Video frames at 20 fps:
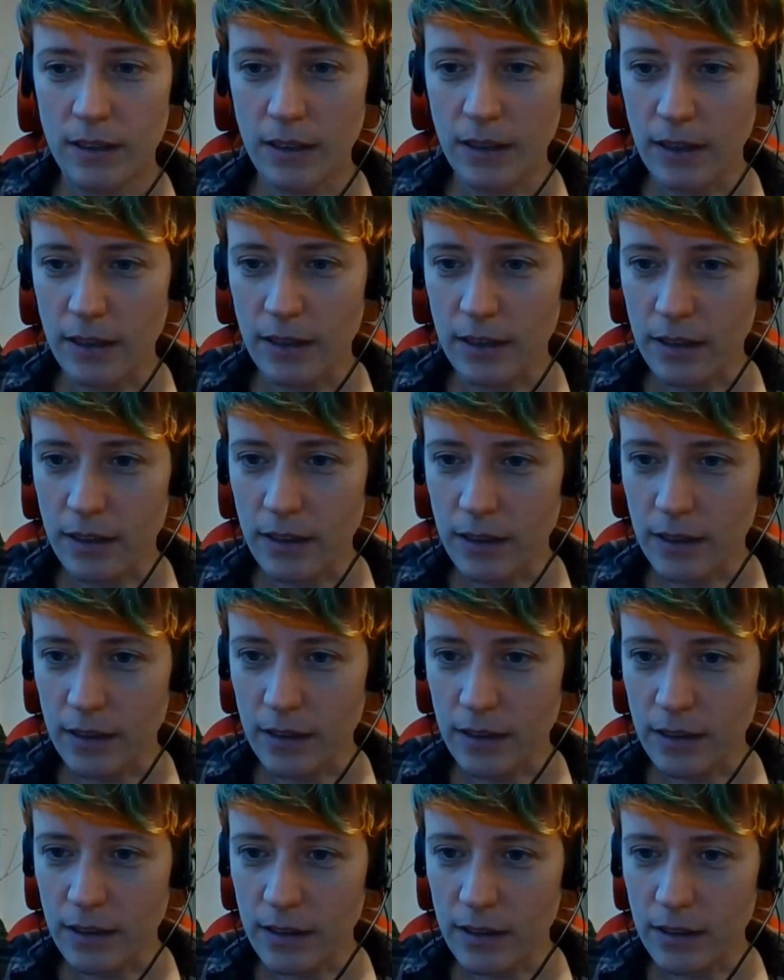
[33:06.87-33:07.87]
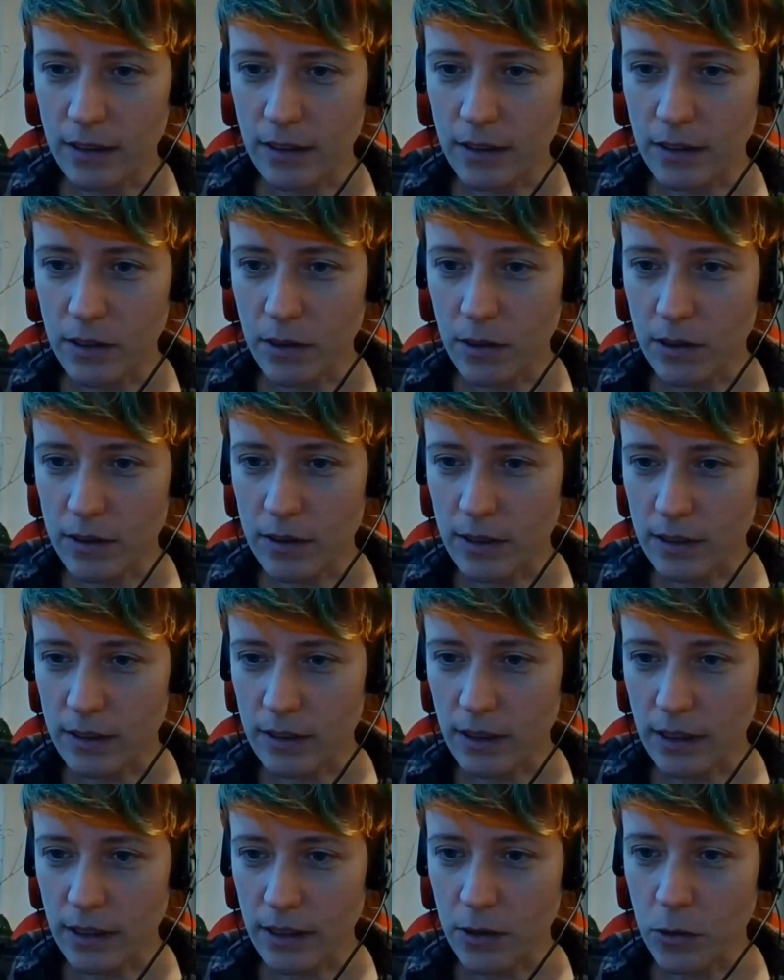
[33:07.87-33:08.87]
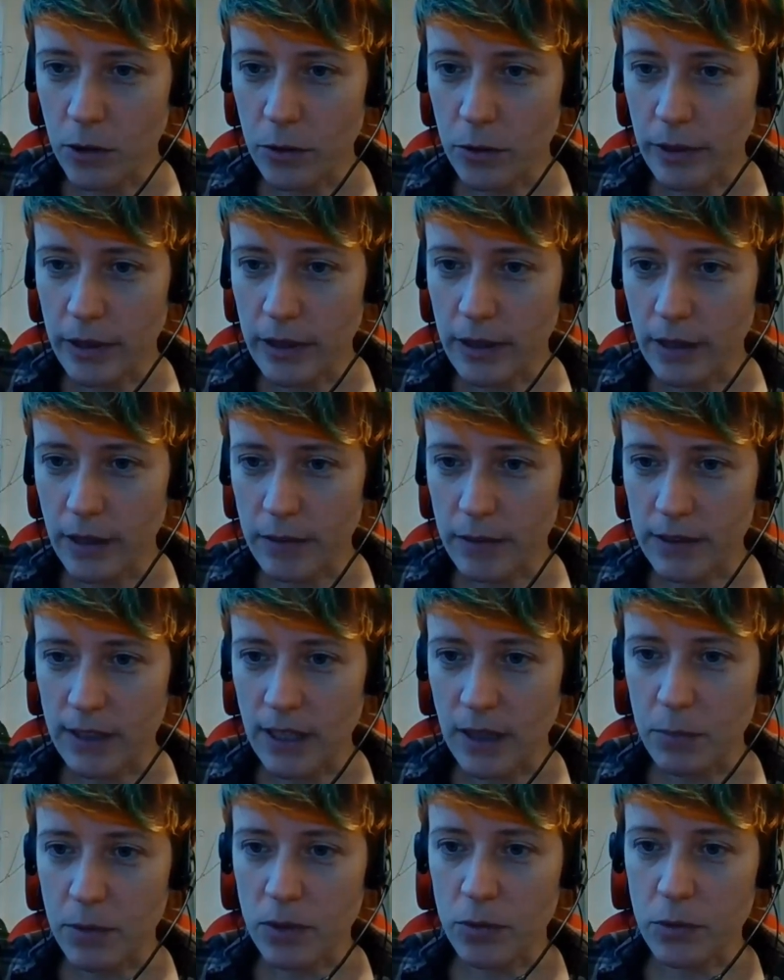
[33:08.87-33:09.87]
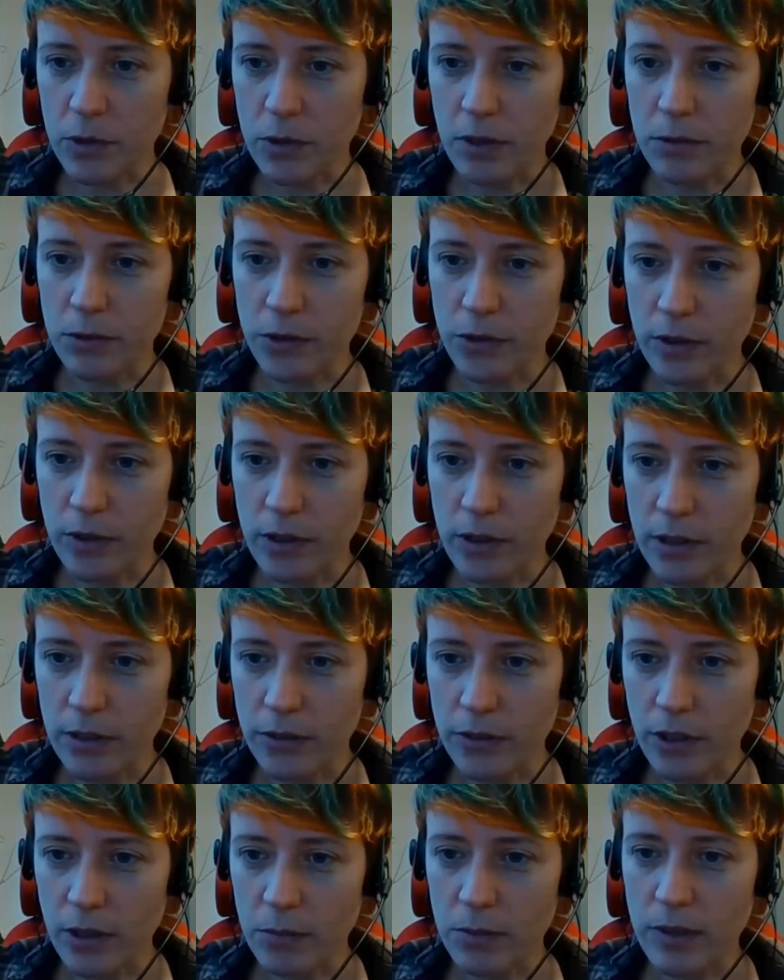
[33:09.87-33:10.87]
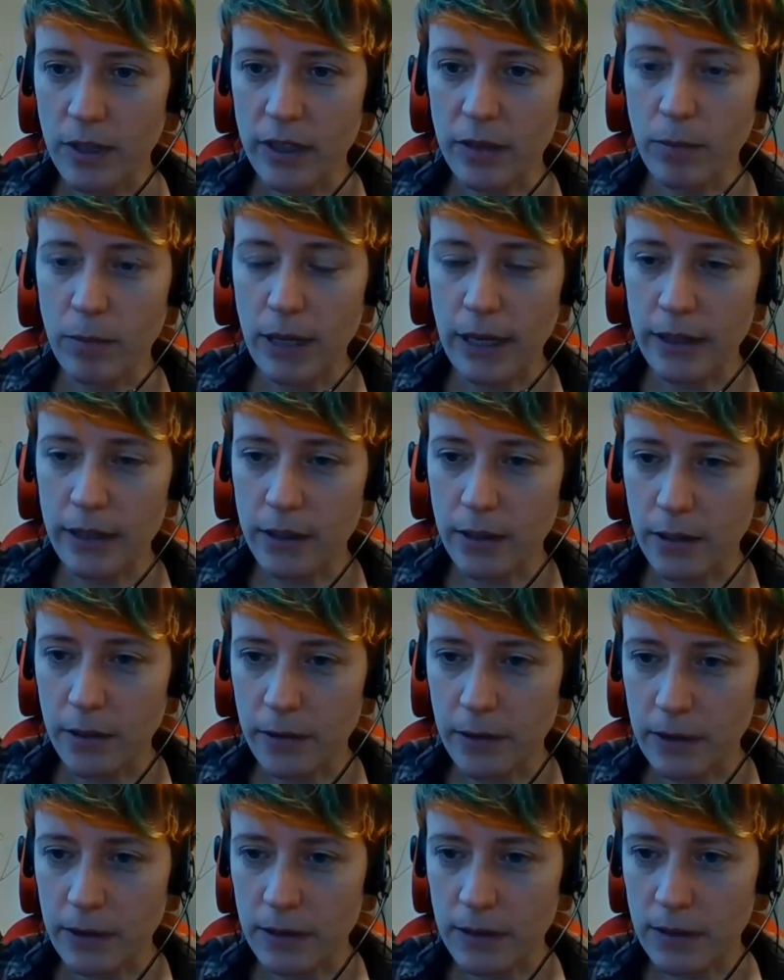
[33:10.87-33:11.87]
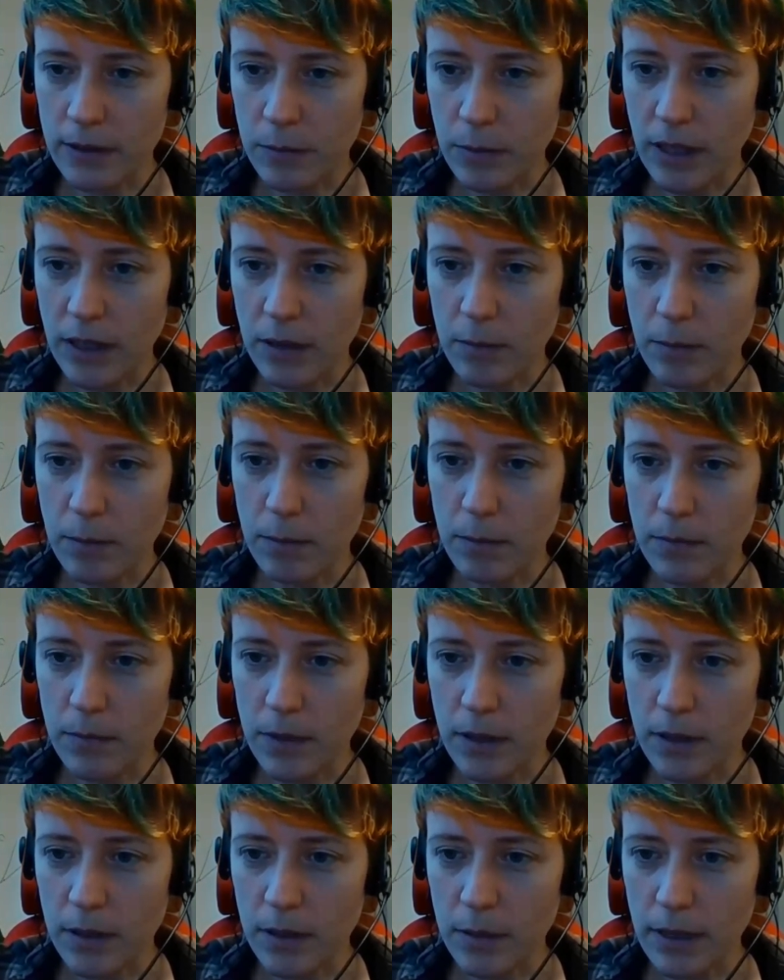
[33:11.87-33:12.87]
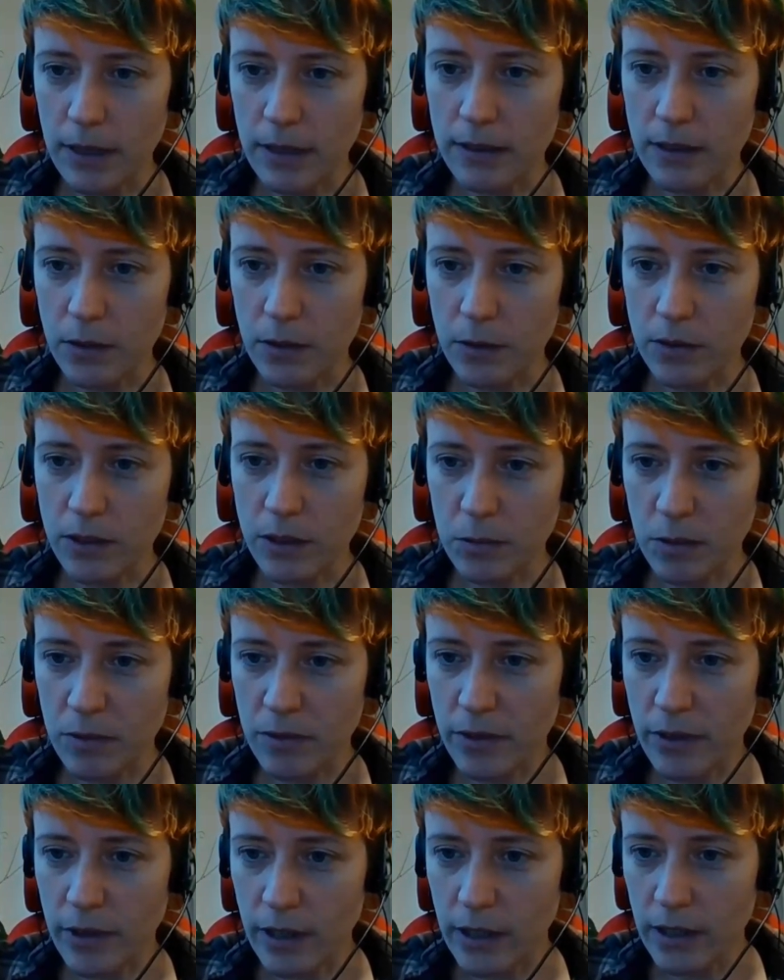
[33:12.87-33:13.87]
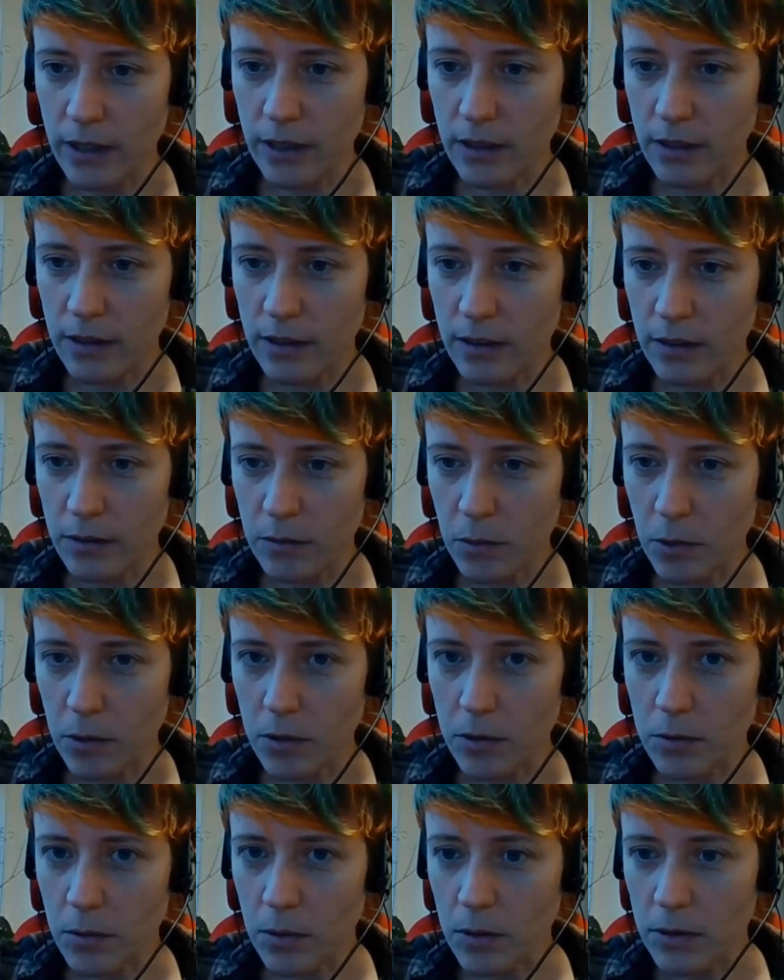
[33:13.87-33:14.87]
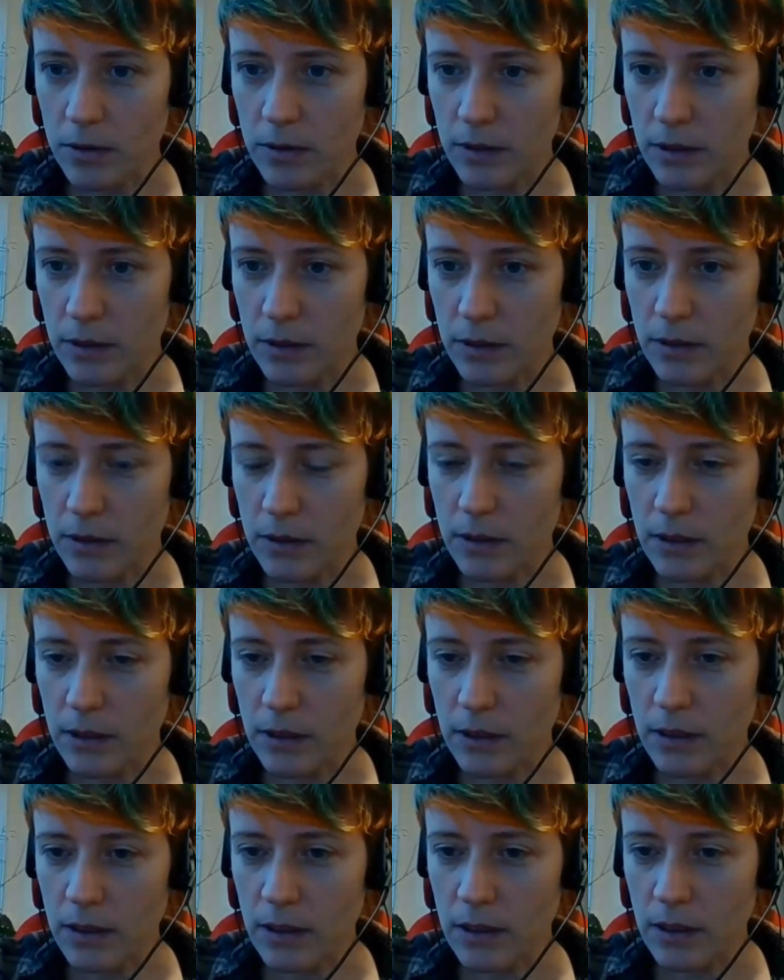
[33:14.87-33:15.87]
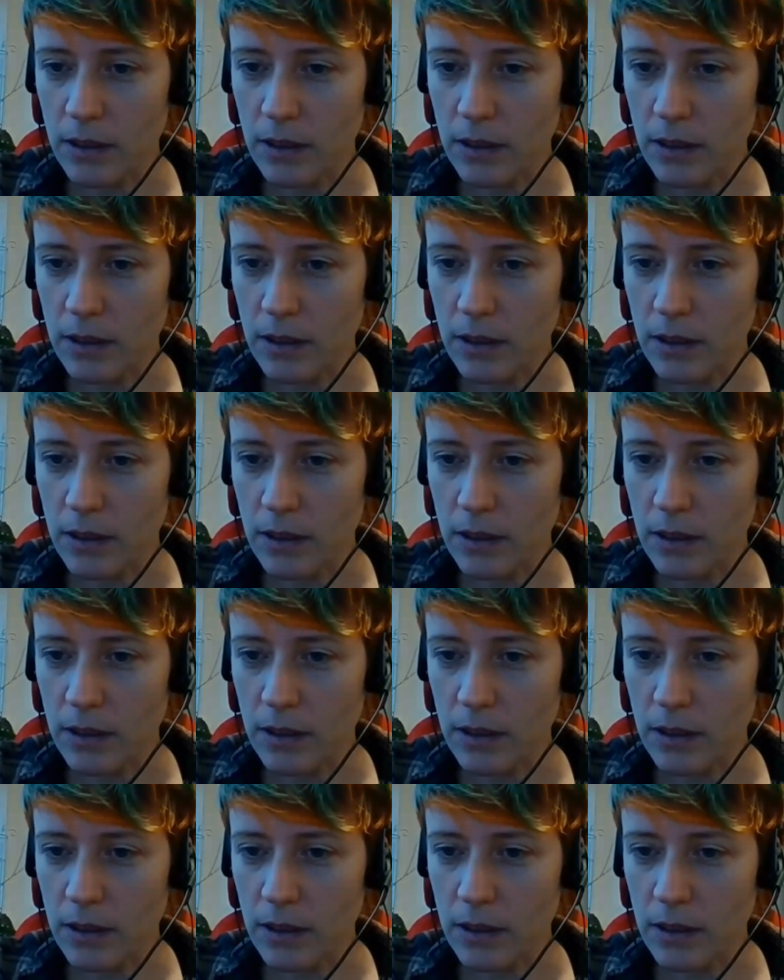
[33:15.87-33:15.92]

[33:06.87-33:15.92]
Yeah, and Jan says, yeah, in Norway they have examples of sh uh, shrubs like black currants being uh, planted on top of dry rock walls. Interesting.